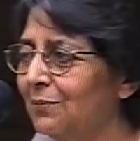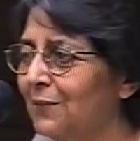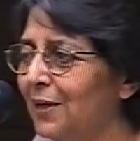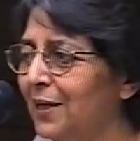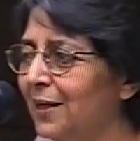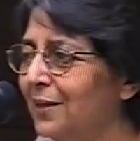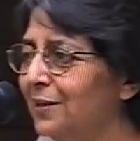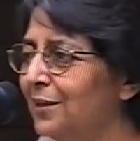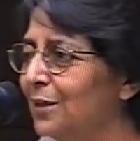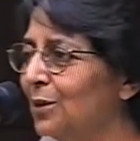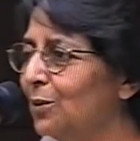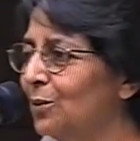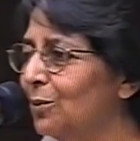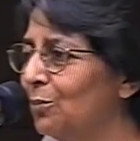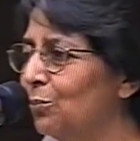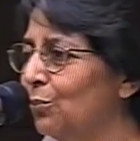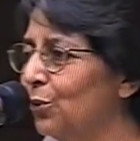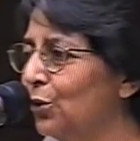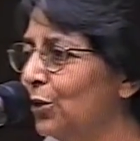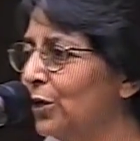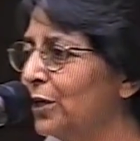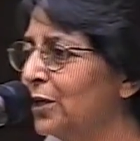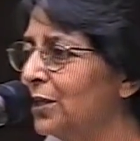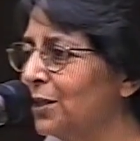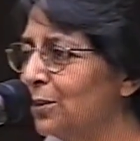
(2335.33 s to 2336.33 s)
I think
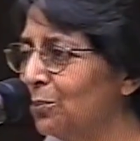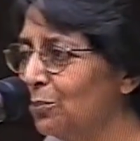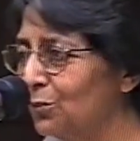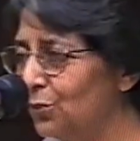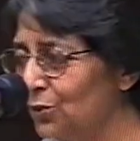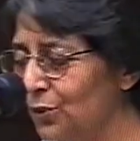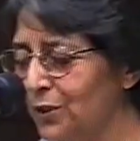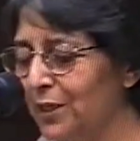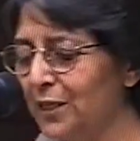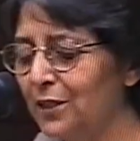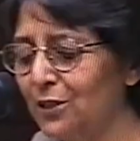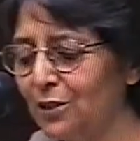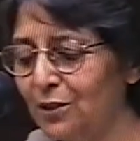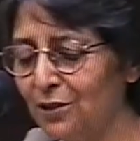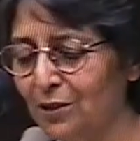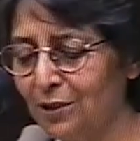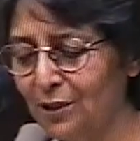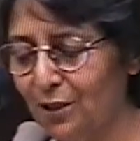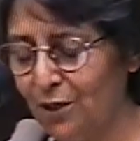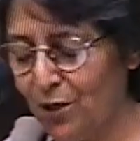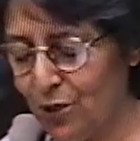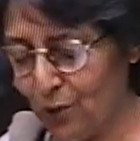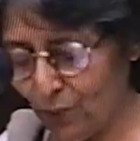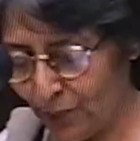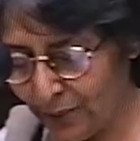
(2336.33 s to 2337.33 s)
boring them to death
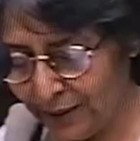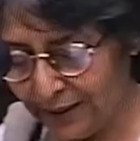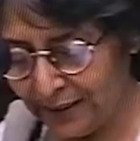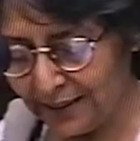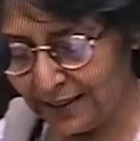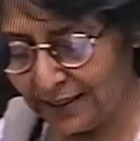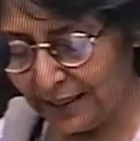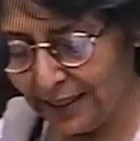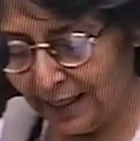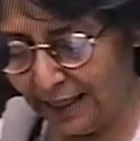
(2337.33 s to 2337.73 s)
with it.